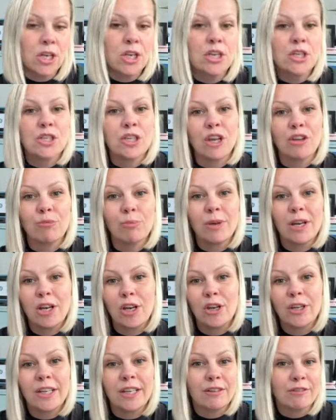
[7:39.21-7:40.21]
So if we're
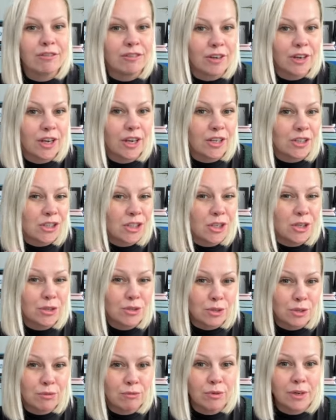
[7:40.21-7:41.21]
looking for a 2
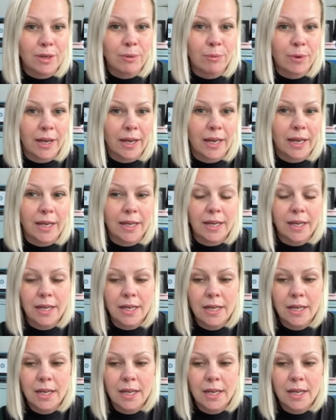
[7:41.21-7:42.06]
to 3 week